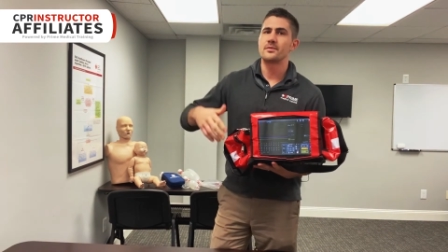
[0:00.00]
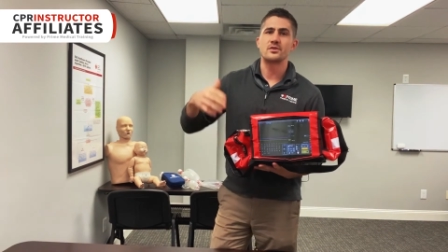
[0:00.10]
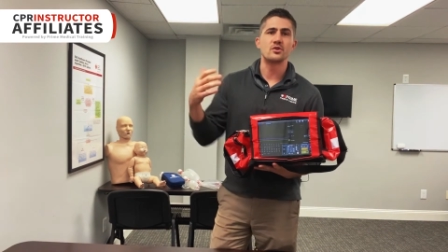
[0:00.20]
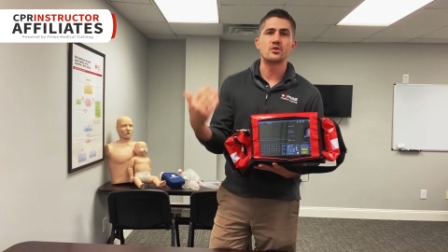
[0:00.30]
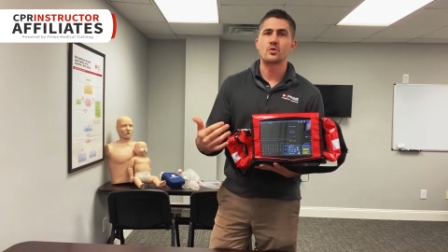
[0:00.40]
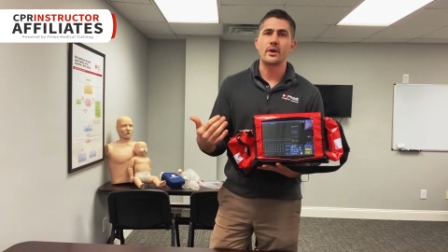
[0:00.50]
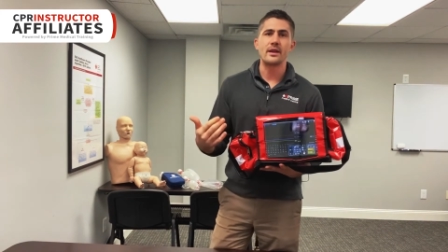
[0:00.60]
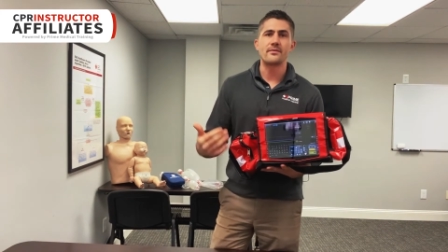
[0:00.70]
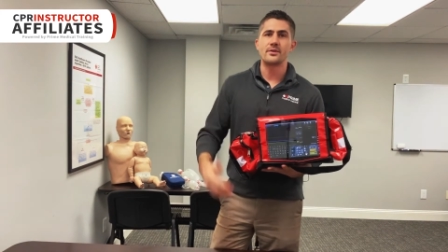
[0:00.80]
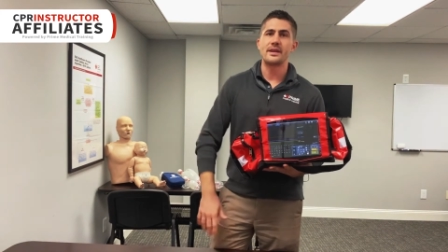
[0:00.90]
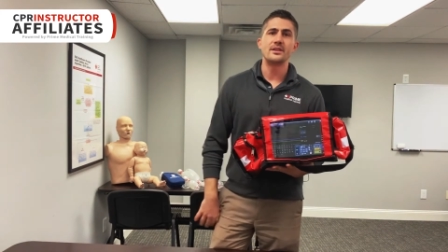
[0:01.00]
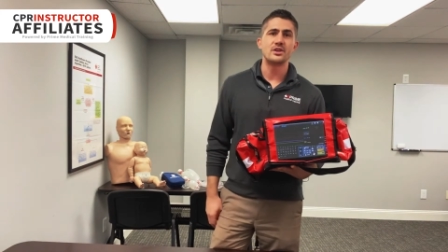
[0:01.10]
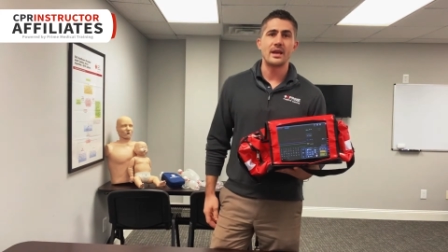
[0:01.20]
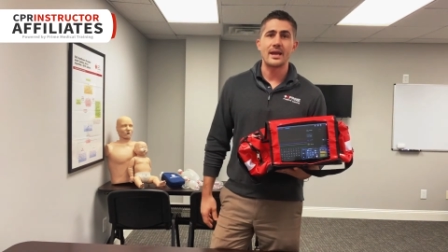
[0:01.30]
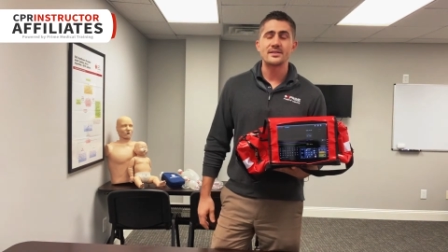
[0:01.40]
This is great if you're
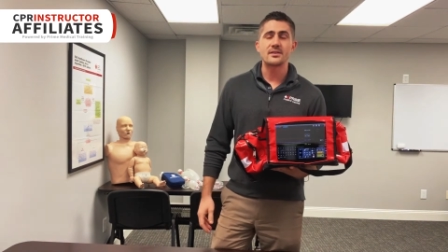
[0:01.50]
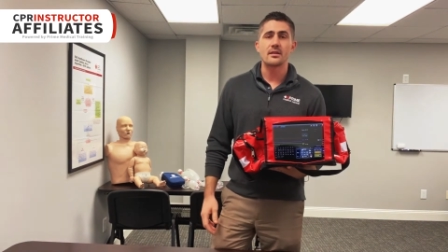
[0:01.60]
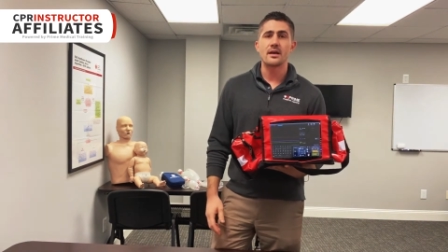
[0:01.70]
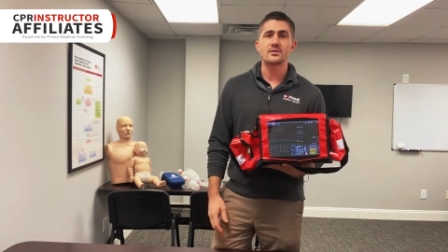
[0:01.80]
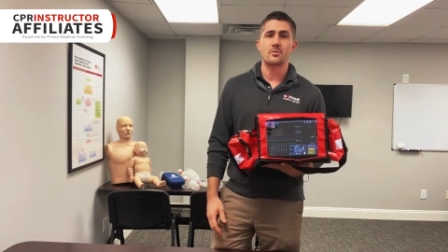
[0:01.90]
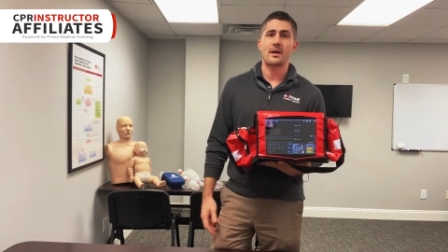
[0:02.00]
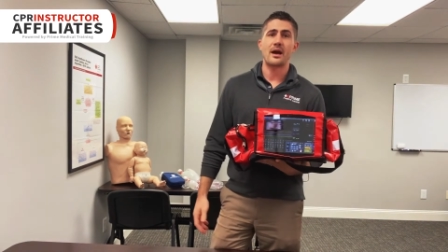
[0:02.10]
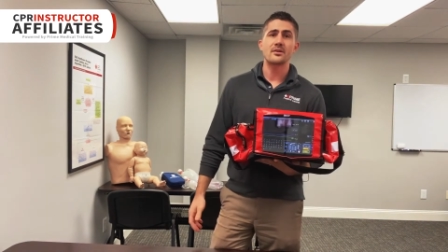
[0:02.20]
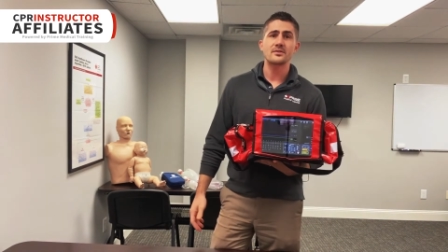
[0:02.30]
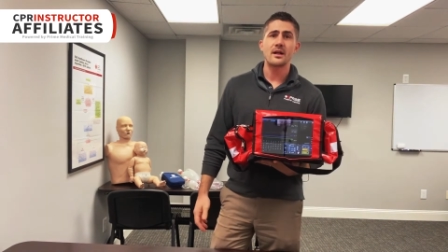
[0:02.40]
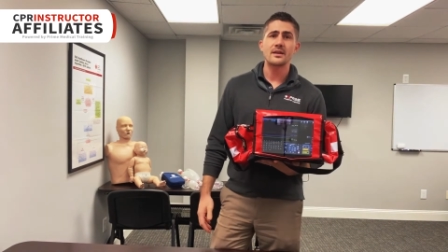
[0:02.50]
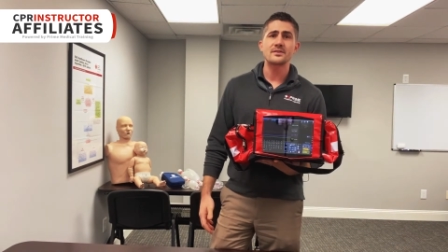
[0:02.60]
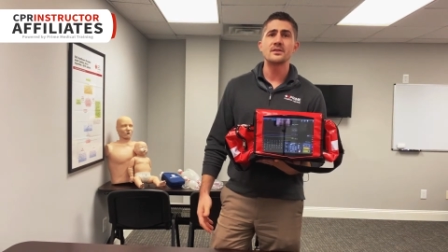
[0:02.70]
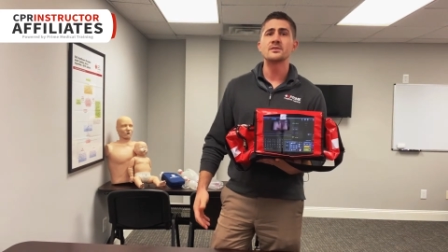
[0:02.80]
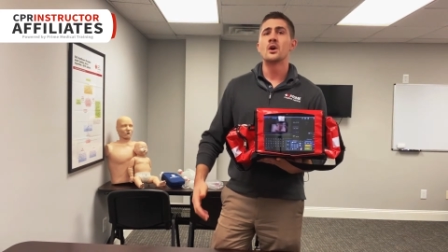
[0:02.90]
teaching ACLS or PALS
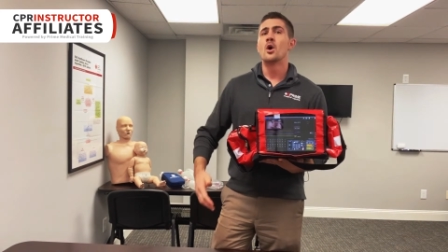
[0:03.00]
classes